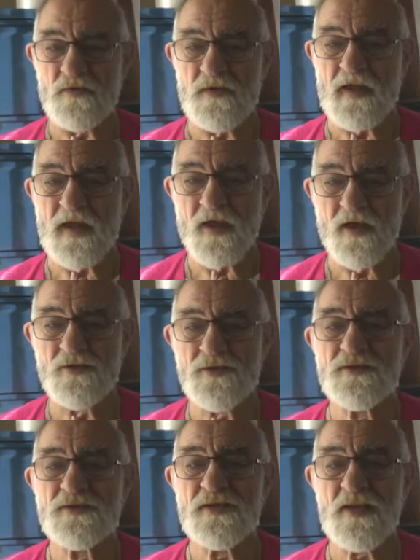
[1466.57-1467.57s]
How
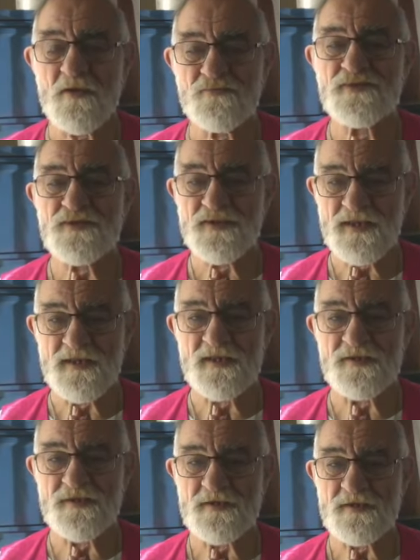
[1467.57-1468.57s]
does love see
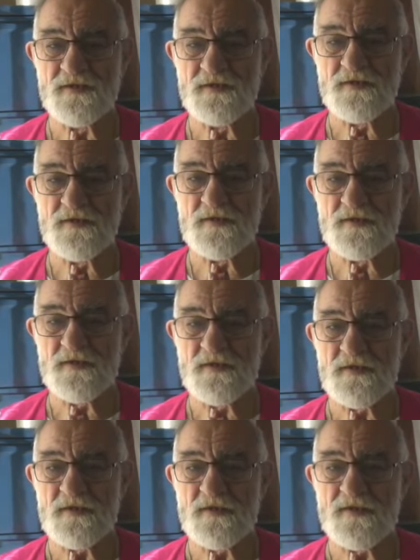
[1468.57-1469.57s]
it?
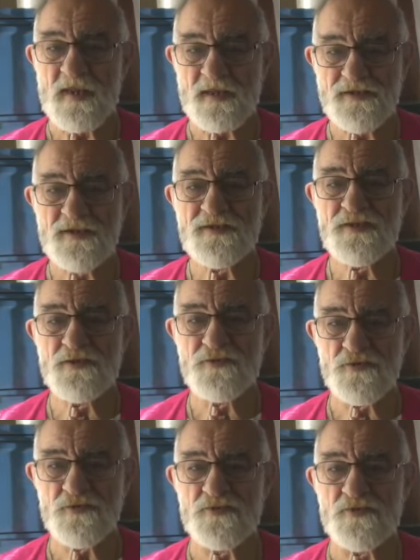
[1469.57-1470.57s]
That is the
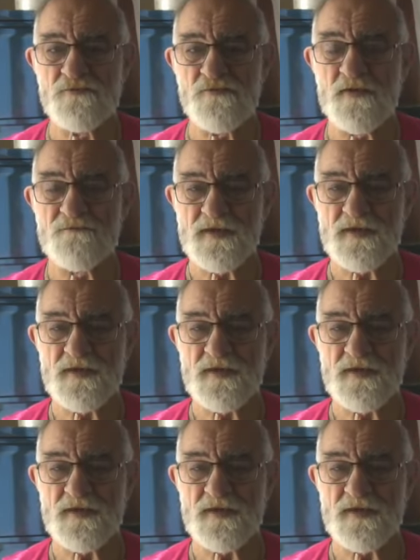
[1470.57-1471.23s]
truth of my being.